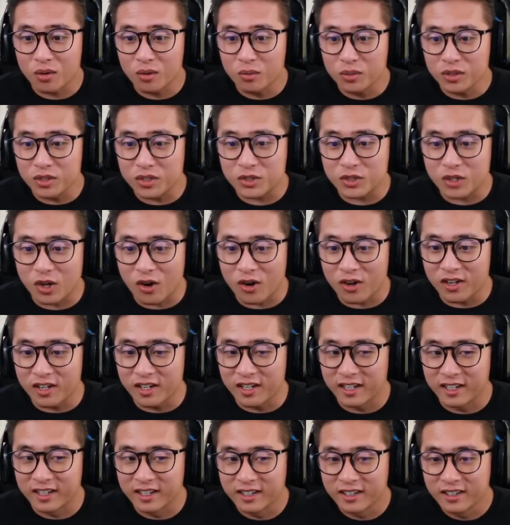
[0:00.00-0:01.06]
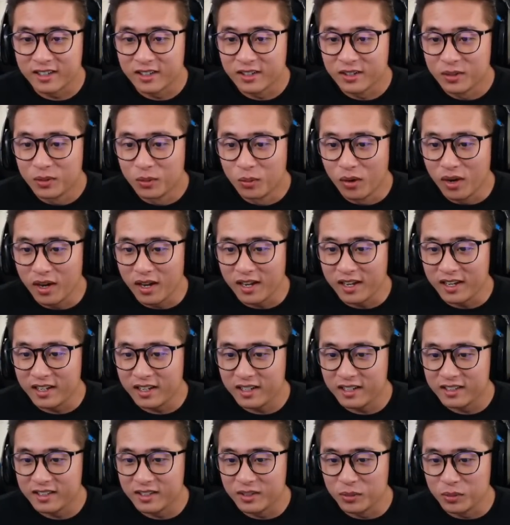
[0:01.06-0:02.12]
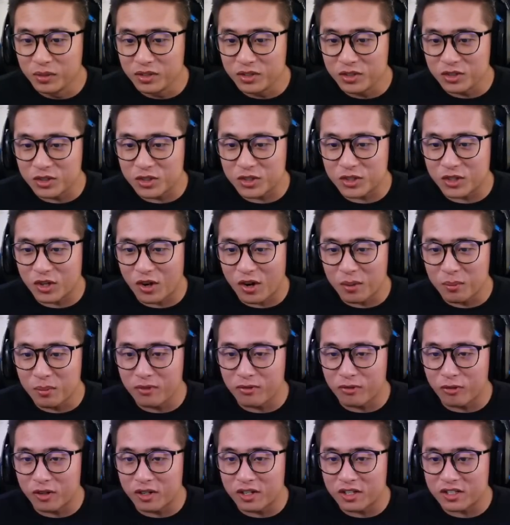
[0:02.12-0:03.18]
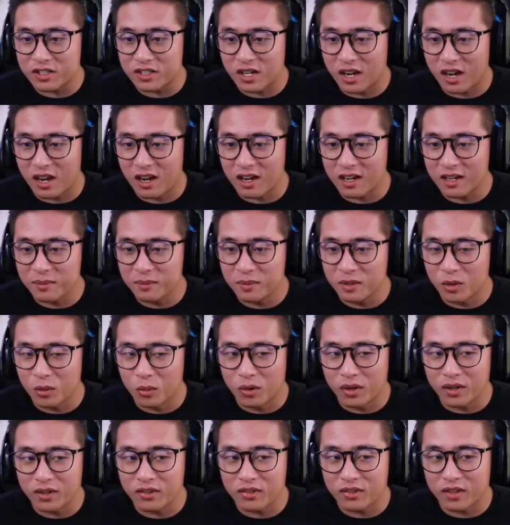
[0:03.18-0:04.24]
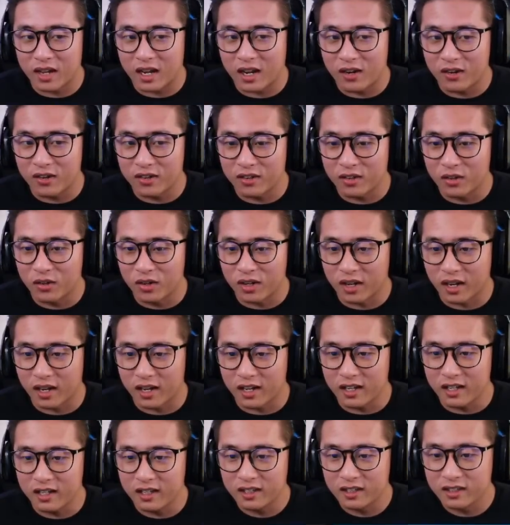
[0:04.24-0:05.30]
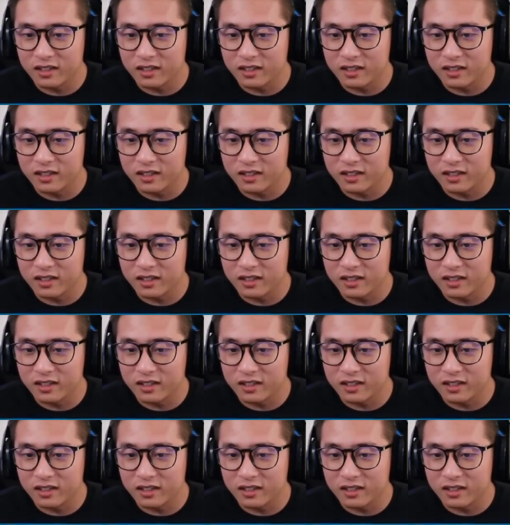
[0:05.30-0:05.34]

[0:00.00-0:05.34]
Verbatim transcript: are we starting? Wait, did we just start before the time went down? Okay,